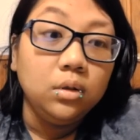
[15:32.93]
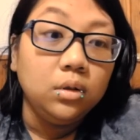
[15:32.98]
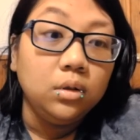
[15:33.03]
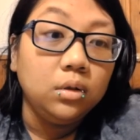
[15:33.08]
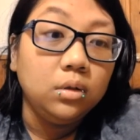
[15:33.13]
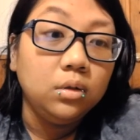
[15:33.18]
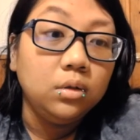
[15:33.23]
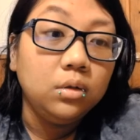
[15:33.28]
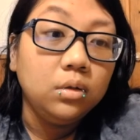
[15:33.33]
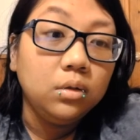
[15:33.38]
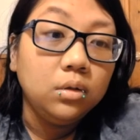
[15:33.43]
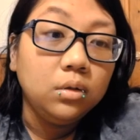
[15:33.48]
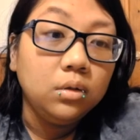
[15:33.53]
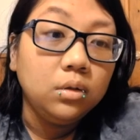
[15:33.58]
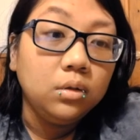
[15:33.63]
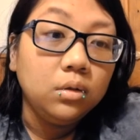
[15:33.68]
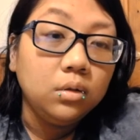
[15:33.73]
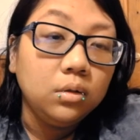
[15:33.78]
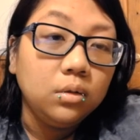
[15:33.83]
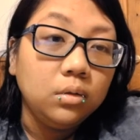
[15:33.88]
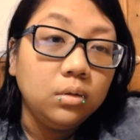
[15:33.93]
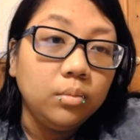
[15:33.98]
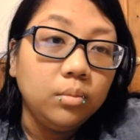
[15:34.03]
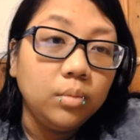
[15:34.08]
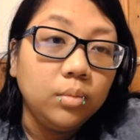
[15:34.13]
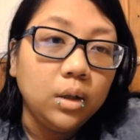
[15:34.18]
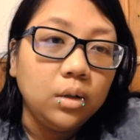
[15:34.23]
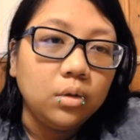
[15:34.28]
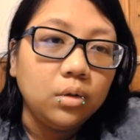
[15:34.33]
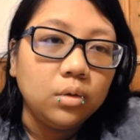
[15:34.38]
I
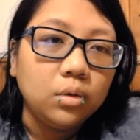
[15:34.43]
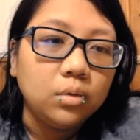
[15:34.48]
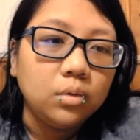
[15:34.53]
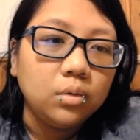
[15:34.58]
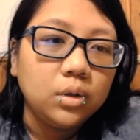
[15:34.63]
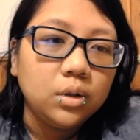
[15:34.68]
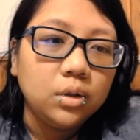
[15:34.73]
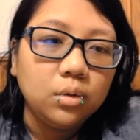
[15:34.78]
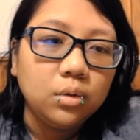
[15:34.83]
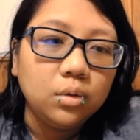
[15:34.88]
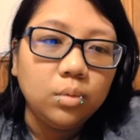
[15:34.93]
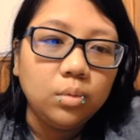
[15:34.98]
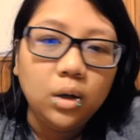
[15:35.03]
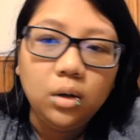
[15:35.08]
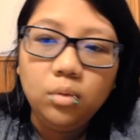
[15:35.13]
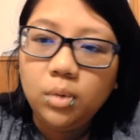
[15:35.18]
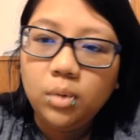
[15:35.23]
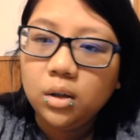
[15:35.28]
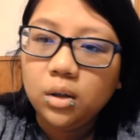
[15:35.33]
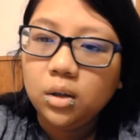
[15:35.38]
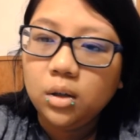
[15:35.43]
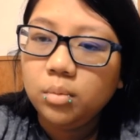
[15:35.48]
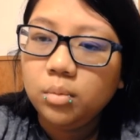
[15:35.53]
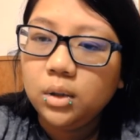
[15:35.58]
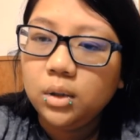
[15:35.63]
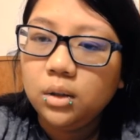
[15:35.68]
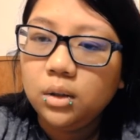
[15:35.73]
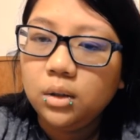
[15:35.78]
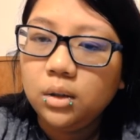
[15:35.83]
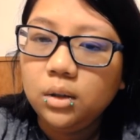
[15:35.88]
don't know. So we're on
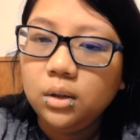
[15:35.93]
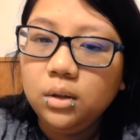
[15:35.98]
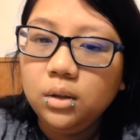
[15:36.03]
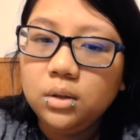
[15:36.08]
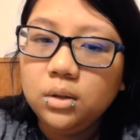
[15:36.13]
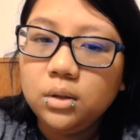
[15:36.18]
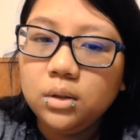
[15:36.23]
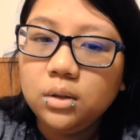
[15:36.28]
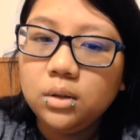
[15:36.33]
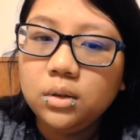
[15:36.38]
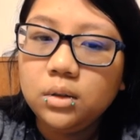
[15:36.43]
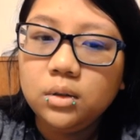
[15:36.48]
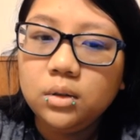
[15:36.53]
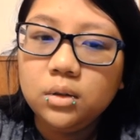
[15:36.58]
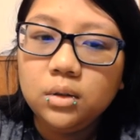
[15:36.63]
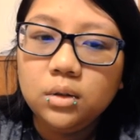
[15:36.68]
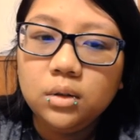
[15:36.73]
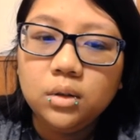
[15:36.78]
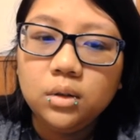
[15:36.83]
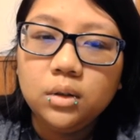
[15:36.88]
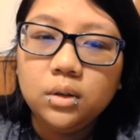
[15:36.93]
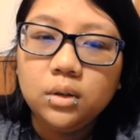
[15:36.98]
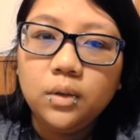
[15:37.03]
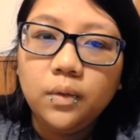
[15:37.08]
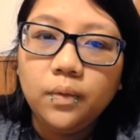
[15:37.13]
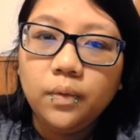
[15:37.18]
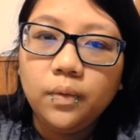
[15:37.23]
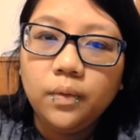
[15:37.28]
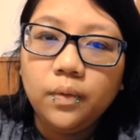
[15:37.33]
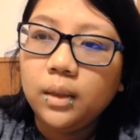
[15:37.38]
marketplace,
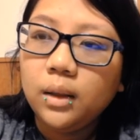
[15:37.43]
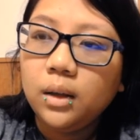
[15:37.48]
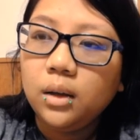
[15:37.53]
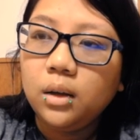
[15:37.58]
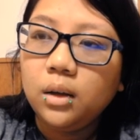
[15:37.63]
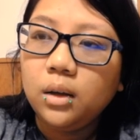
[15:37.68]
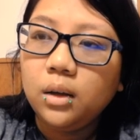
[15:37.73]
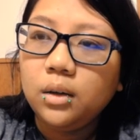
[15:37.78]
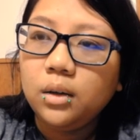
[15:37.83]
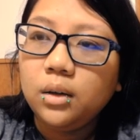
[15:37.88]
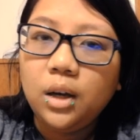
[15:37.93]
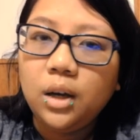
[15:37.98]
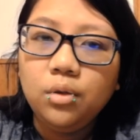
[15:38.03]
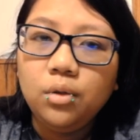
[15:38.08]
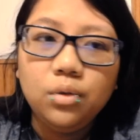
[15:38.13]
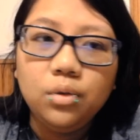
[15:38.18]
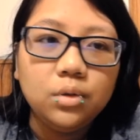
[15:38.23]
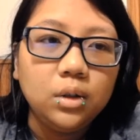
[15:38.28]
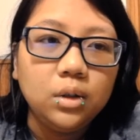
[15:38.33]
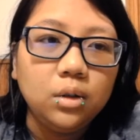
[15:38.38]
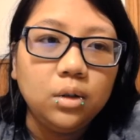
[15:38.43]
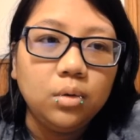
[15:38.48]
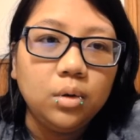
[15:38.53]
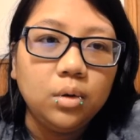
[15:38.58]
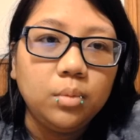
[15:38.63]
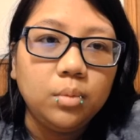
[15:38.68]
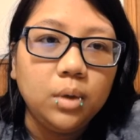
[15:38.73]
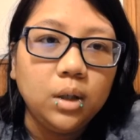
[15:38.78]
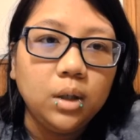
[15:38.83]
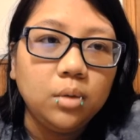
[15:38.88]
and I don't usually go on
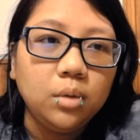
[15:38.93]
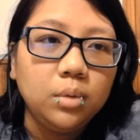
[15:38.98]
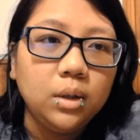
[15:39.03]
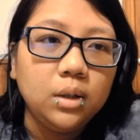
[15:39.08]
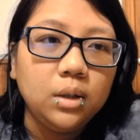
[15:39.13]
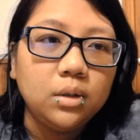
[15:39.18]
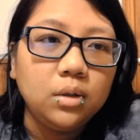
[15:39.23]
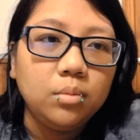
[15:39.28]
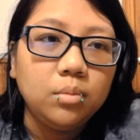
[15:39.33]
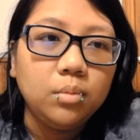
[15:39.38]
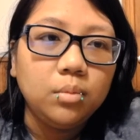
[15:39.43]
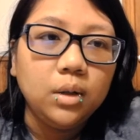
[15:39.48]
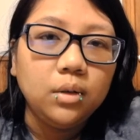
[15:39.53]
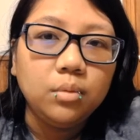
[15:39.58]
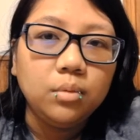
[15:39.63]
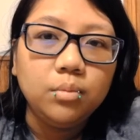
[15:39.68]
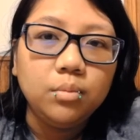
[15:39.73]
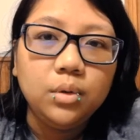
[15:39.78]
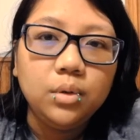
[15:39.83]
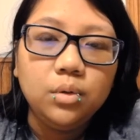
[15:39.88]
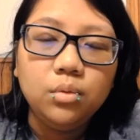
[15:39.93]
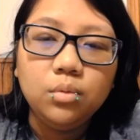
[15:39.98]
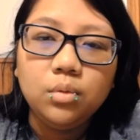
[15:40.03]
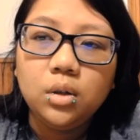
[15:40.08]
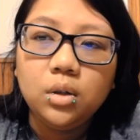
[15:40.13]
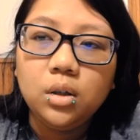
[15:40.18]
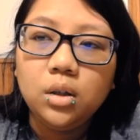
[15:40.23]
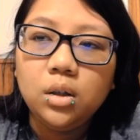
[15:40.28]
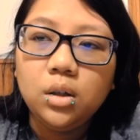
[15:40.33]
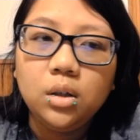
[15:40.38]
marketplace on my
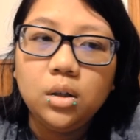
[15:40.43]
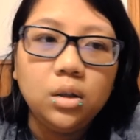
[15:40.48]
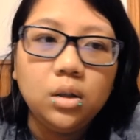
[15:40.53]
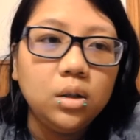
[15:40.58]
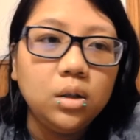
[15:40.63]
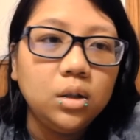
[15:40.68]
computer.